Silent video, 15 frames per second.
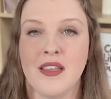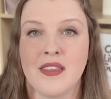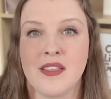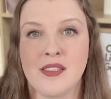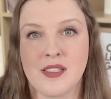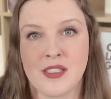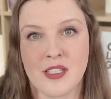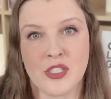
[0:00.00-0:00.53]

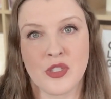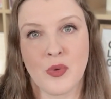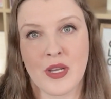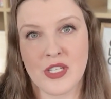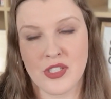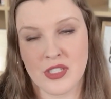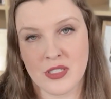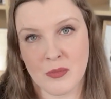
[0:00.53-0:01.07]
This is
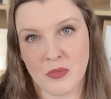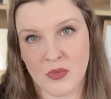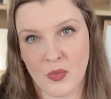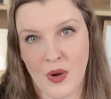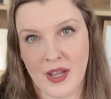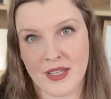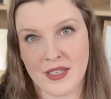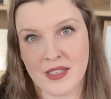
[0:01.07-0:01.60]
situation number
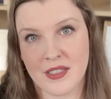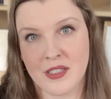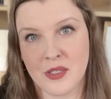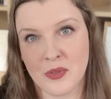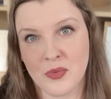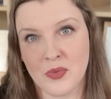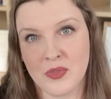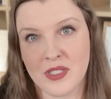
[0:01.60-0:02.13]
one.
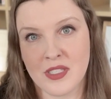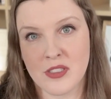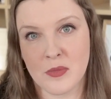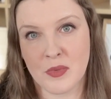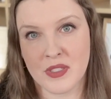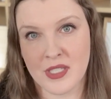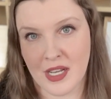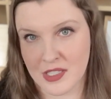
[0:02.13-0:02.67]
You need to
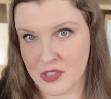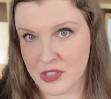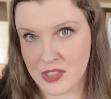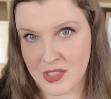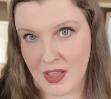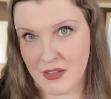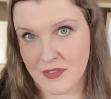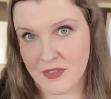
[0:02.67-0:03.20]
protect
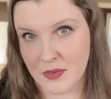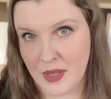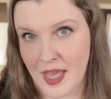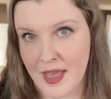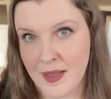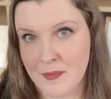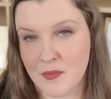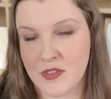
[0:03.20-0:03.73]
yourself,
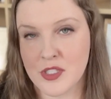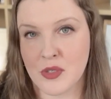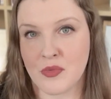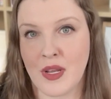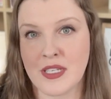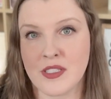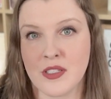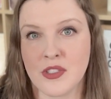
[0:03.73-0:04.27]
okay? So
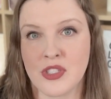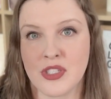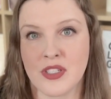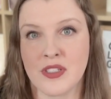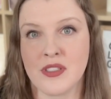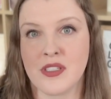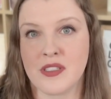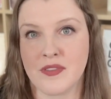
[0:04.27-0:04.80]
rental
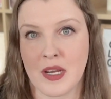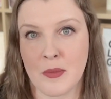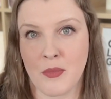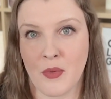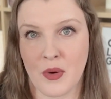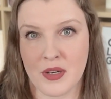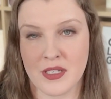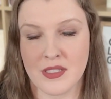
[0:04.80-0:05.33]
insurance is very
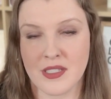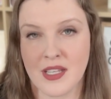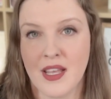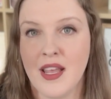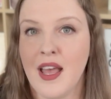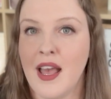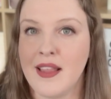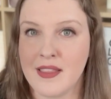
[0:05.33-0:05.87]
important.
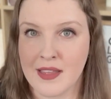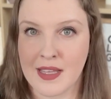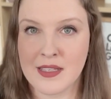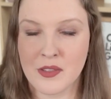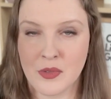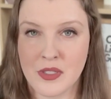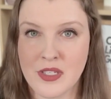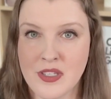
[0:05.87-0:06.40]
And
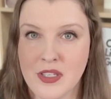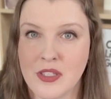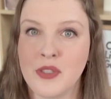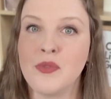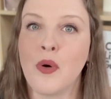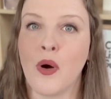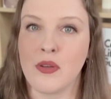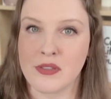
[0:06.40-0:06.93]
landlords,
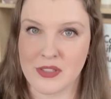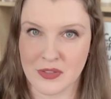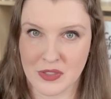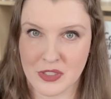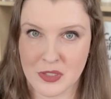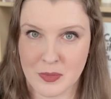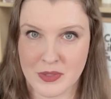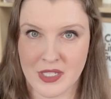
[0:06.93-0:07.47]
you also
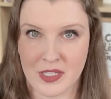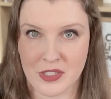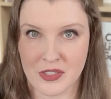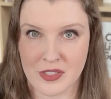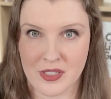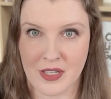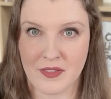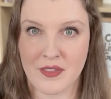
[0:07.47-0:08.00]
need to protect
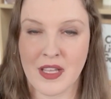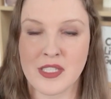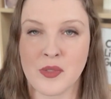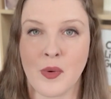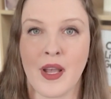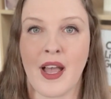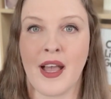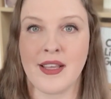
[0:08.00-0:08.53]
yourself. That's
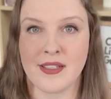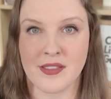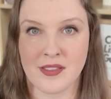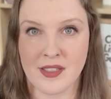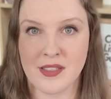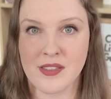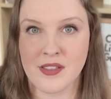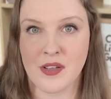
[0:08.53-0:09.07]
why I
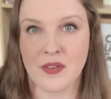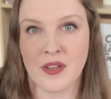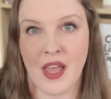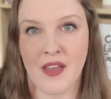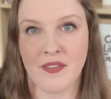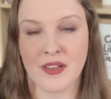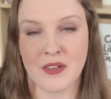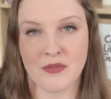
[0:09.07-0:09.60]
insist on
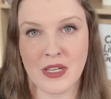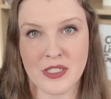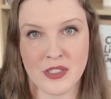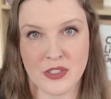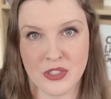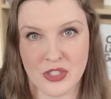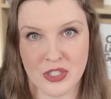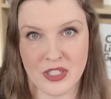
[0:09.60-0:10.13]
having
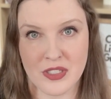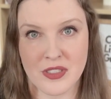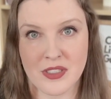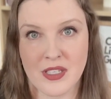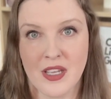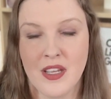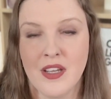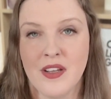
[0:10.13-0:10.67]
rental
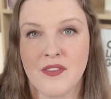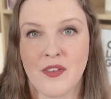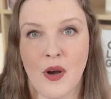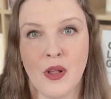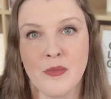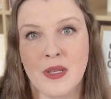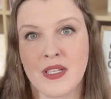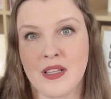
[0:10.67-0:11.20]
insurance. For
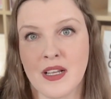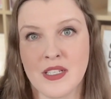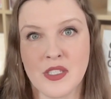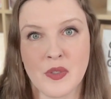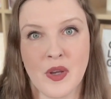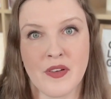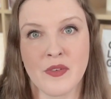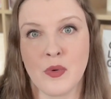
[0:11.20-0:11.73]
all my clients
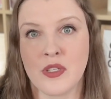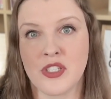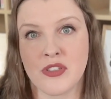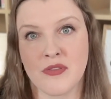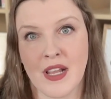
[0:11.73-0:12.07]
who ever want to